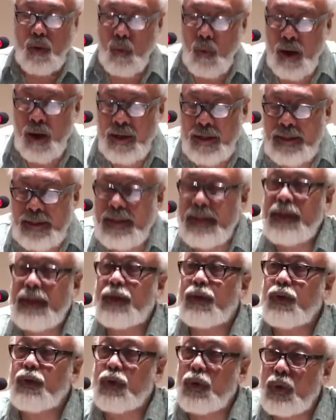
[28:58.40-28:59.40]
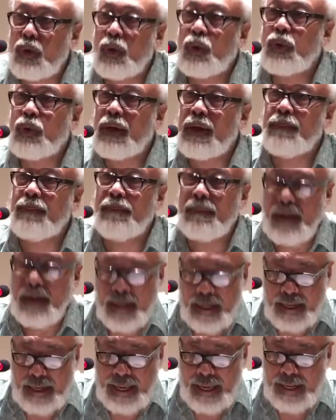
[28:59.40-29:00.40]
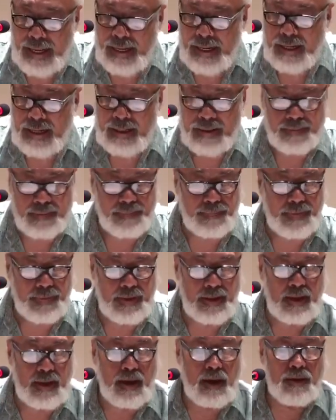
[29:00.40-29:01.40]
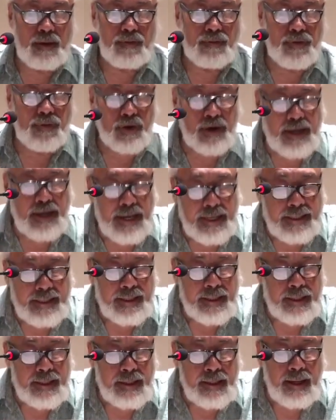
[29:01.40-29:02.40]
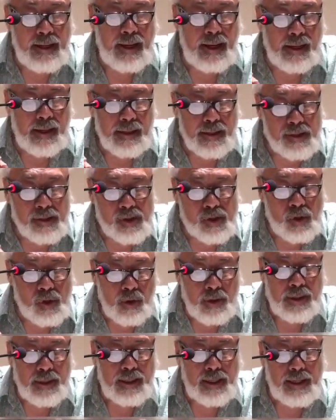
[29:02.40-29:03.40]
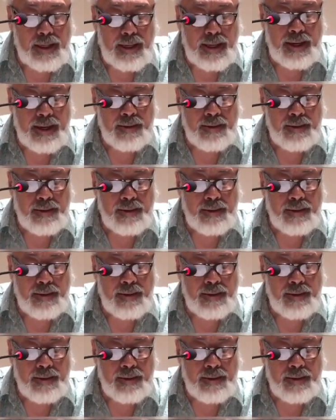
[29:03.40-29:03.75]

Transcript: wanting to do them again. Forgetting and historical